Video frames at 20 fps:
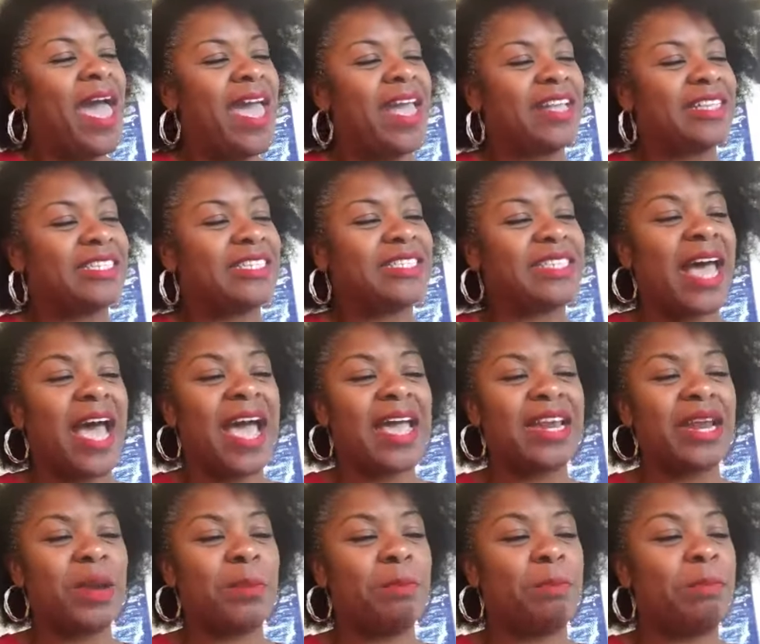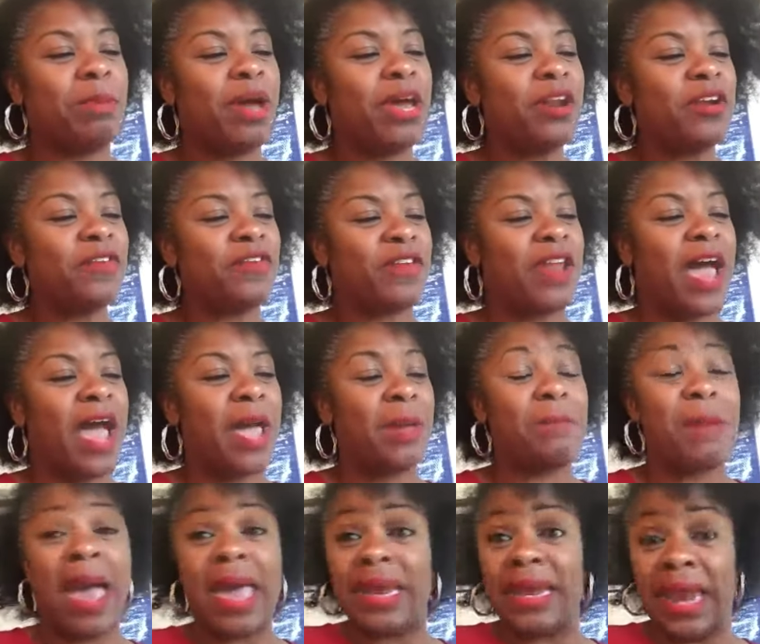Inside, a butterfly
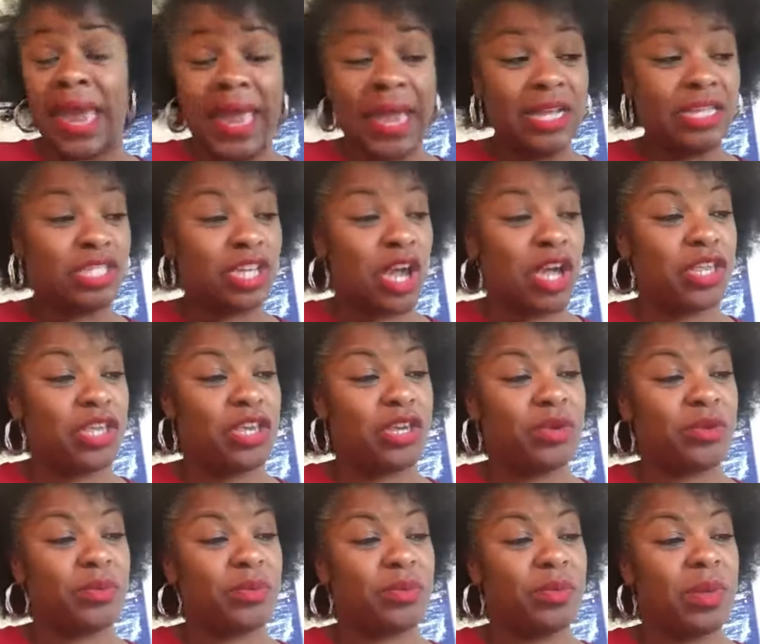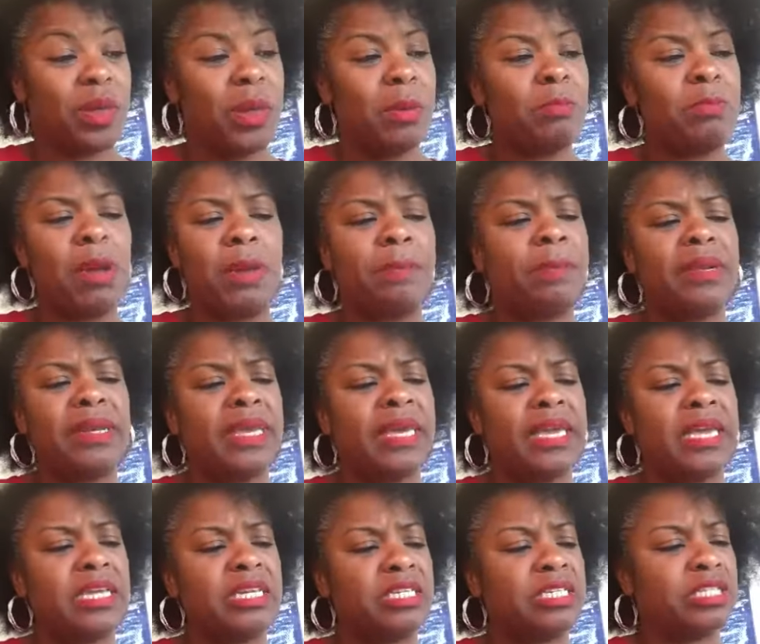might land on you, but
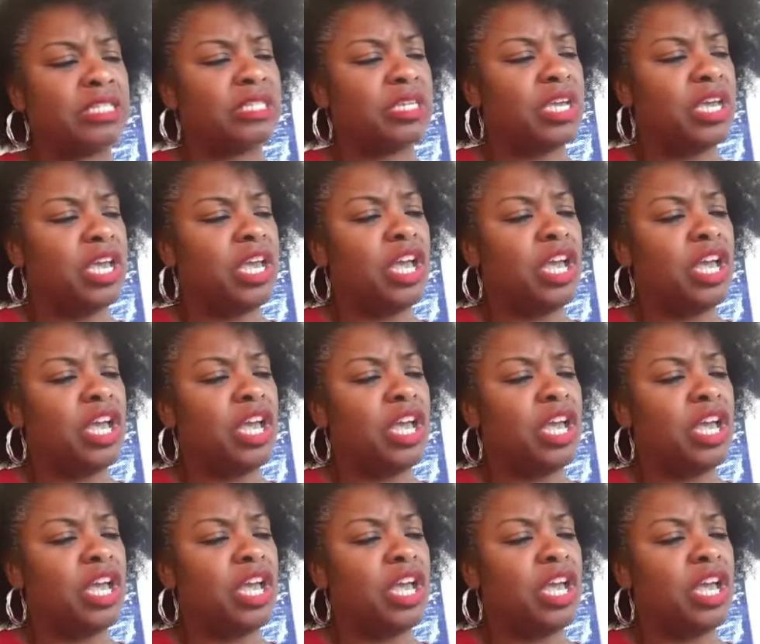please,